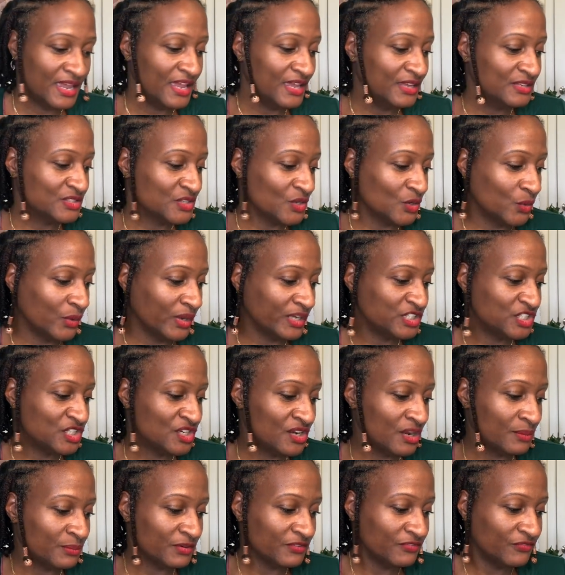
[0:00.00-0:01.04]
So question
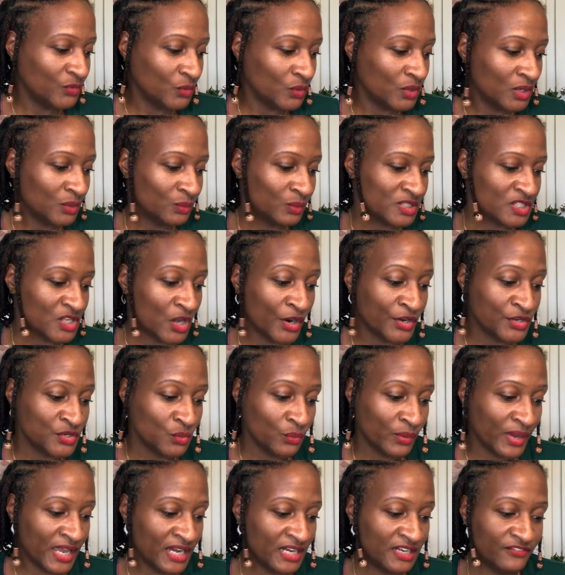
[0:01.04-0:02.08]
number 4 was, are you
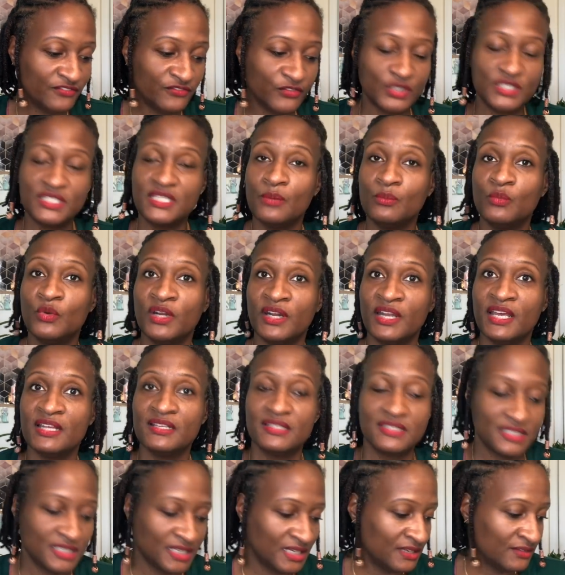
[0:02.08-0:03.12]
waiting for someone else
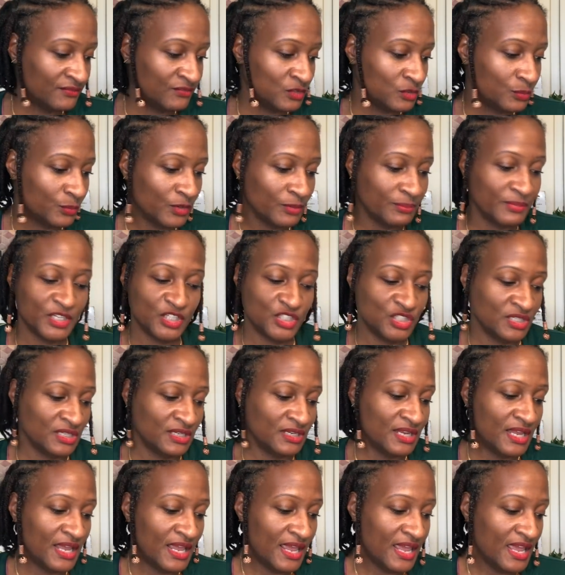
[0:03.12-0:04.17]
to give you
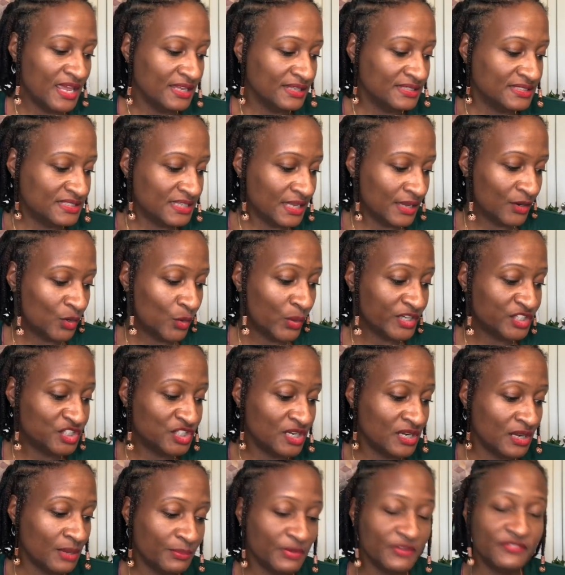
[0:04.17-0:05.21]
permission? Question number